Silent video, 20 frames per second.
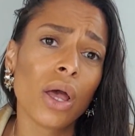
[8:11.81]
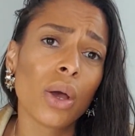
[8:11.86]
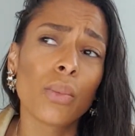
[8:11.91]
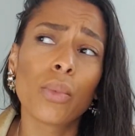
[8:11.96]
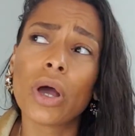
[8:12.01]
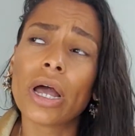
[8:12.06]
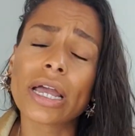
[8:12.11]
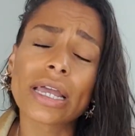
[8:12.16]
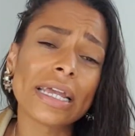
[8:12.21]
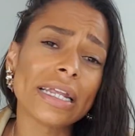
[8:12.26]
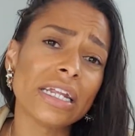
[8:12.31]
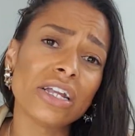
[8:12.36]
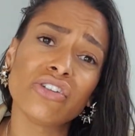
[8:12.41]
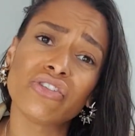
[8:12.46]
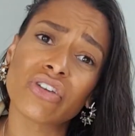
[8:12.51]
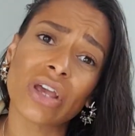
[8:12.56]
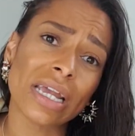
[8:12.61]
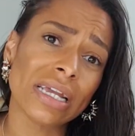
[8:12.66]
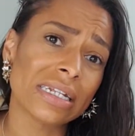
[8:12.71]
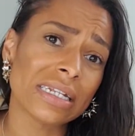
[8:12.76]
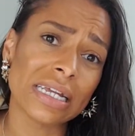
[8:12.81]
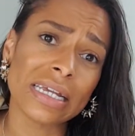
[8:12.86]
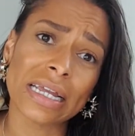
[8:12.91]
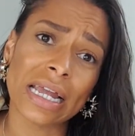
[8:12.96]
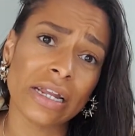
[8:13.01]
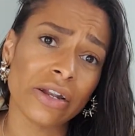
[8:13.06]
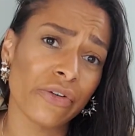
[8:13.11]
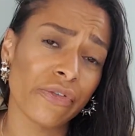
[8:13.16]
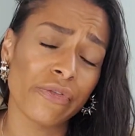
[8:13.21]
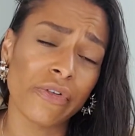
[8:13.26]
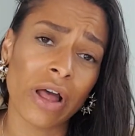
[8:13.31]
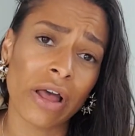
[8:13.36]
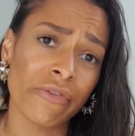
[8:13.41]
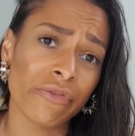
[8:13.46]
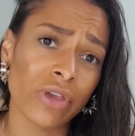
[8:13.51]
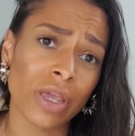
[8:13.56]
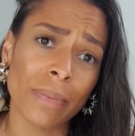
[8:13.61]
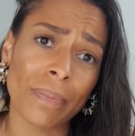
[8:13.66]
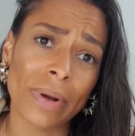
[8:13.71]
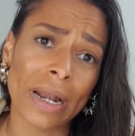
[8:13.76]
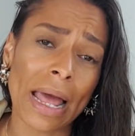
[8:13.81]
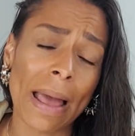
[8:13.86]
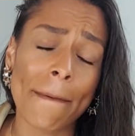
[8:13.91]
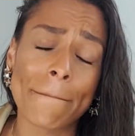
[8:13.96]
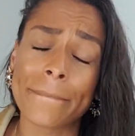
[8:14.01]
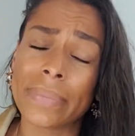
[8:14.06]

Working in JD ain't a 5-year plan.